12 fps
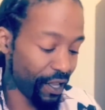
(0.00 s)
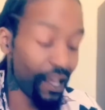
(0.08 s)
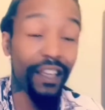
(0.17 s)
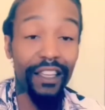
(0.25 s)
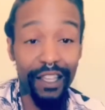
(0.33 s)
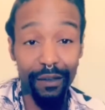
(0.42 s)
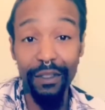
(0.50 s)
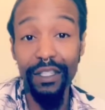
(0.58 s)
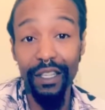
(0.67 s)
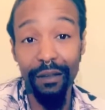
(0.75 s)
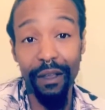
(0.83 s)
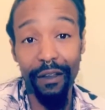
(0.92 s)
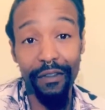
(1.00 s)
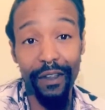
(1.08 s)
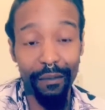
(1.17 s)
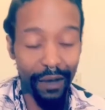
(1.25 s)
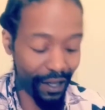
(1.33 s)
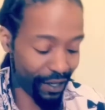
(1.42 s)
Give me something that fit
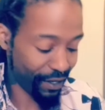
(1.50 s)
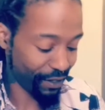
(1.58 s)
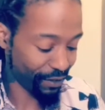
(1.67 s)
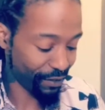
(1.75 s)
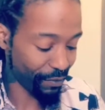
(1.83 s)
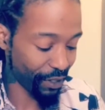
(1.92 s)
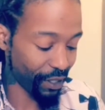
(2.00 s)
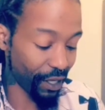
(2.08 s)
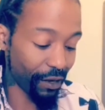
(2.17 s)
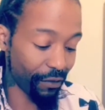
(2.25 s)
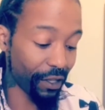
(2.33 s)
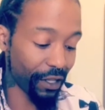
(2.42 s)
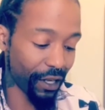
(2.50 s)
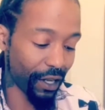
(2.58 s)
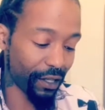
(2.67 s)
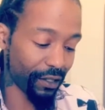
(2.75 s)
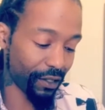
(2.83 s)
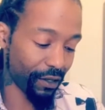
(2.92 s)
mine. But they're really nice
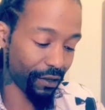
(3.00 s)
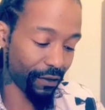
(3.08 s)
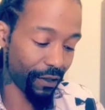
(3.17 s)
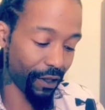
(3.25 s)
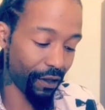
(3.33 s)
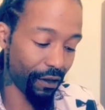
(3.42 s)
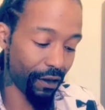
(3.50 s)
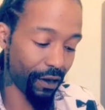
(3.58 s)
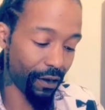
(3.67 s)
though. They are.